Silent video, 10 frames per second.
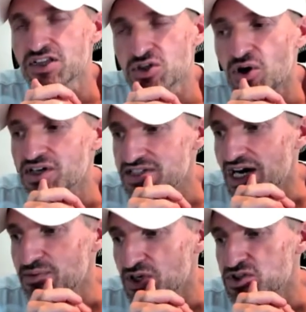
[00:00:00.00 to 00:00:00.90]
a long
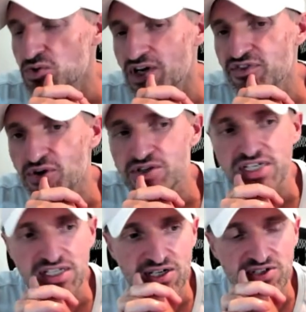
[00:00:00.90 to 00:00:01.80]
time, you know, 12,
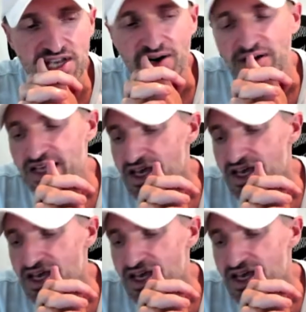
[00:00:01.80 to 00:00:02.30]
13 years now.